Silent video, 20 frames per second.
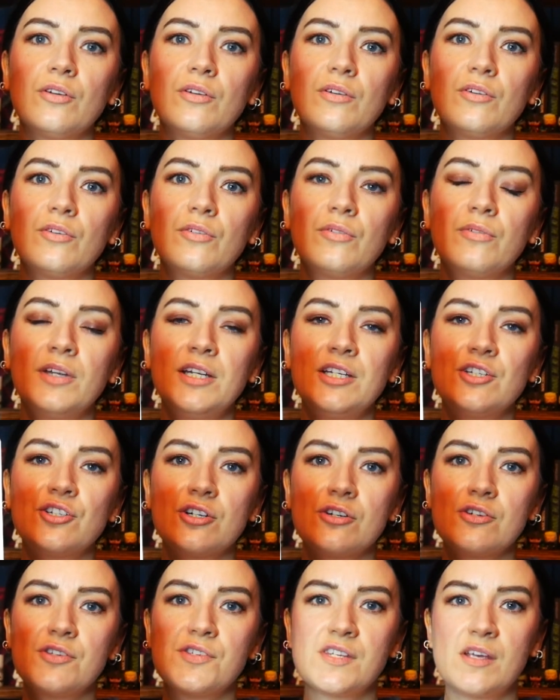
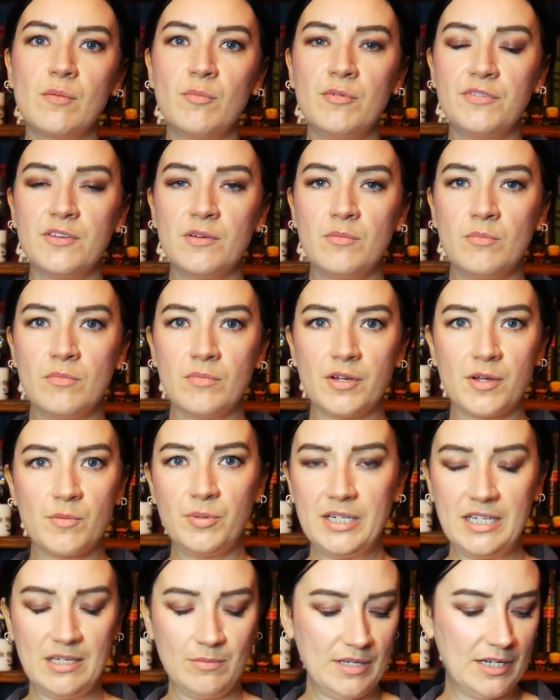creatures, some of them
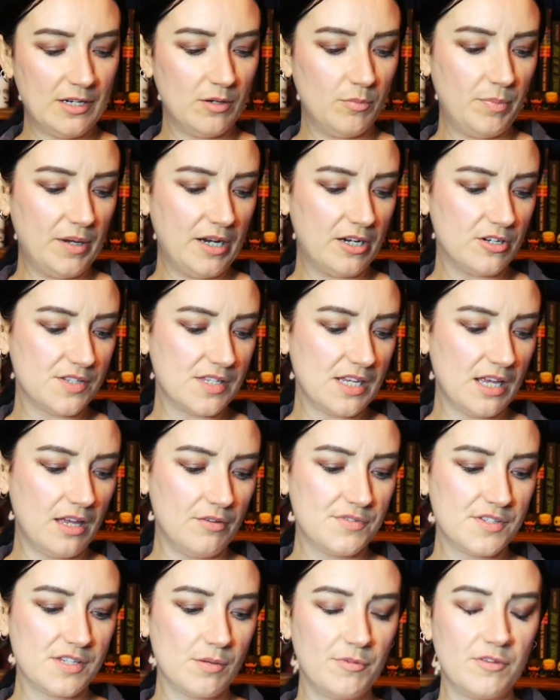completely made up by
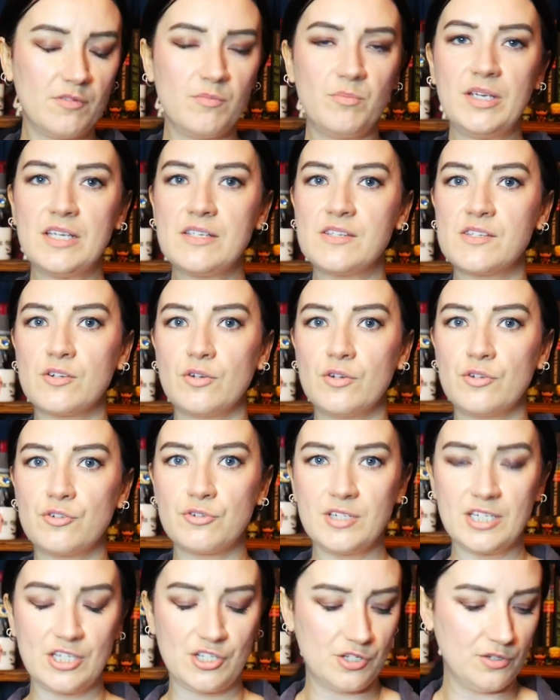ourselves, some of them based on
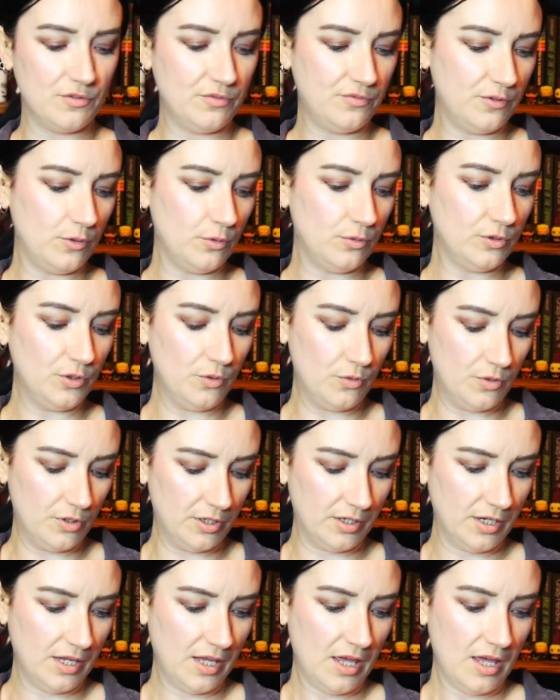traditional
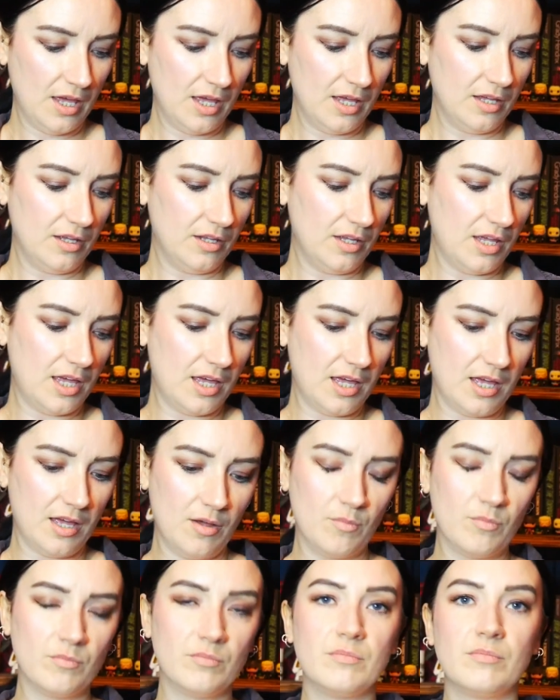folklore.
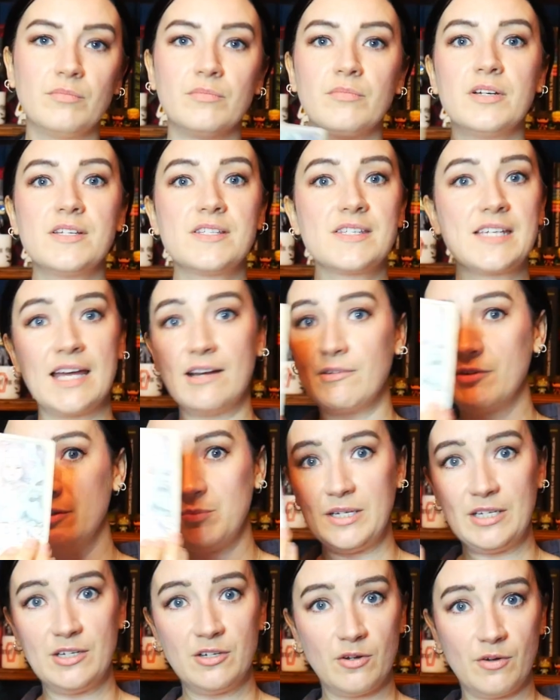Siren
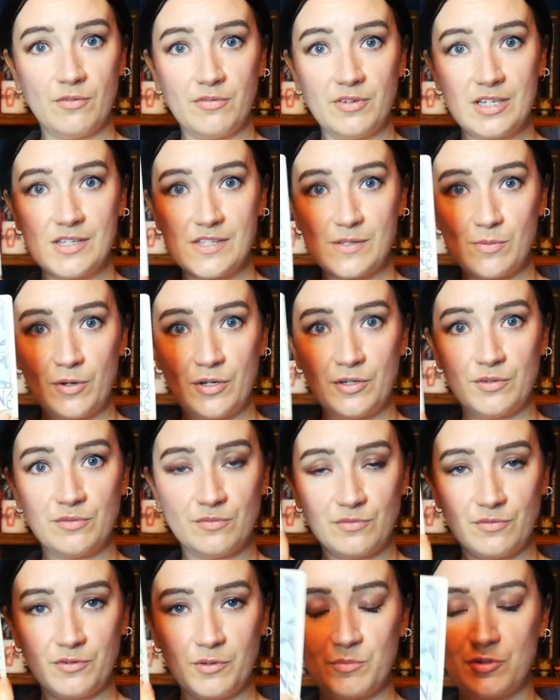being an obvious
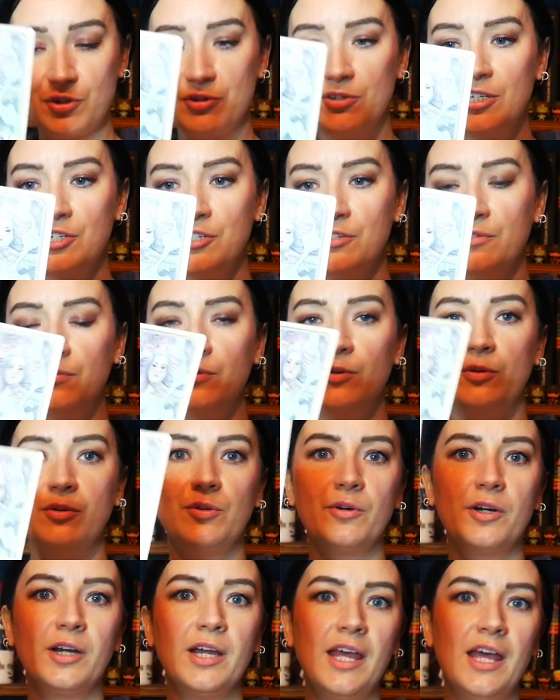one from traditional
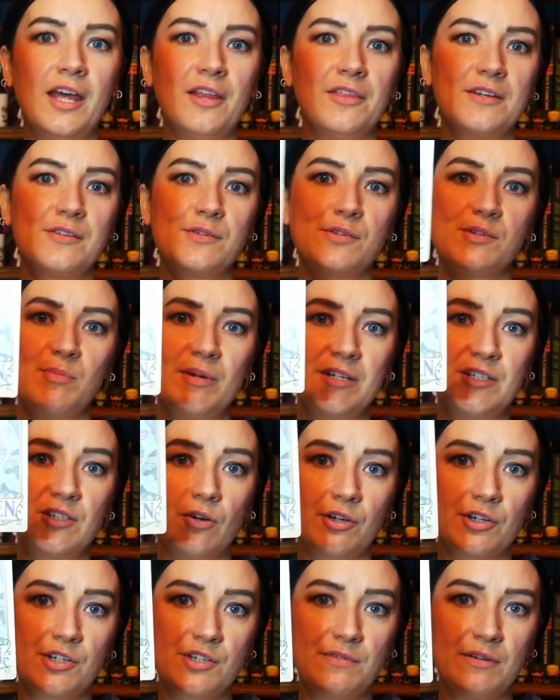folklore. This is my
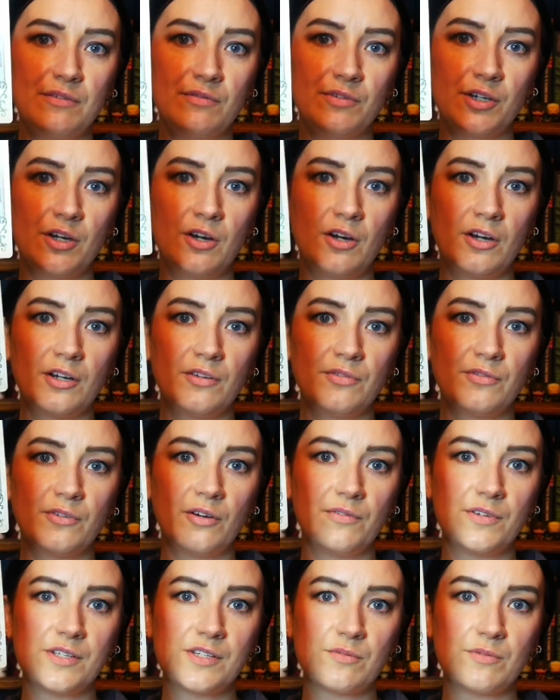daughter's favourite card for
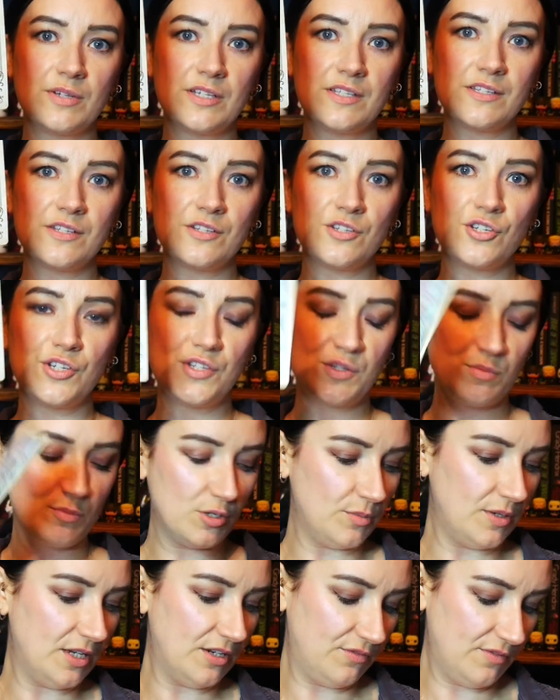obvious reasons. She's a
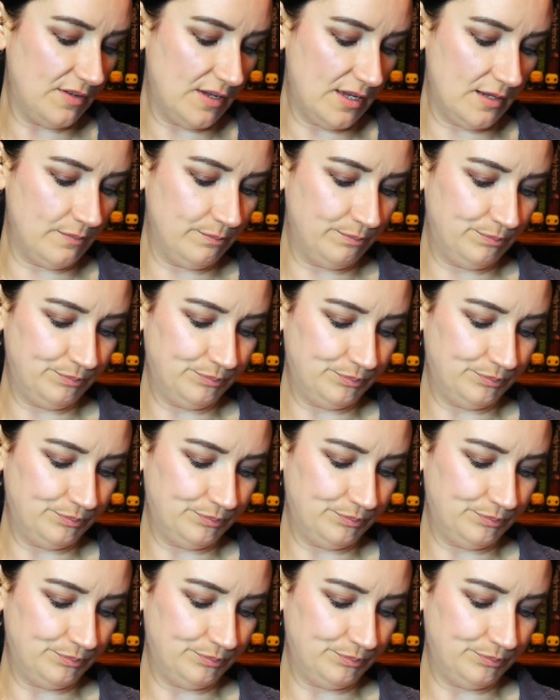mermaid fan.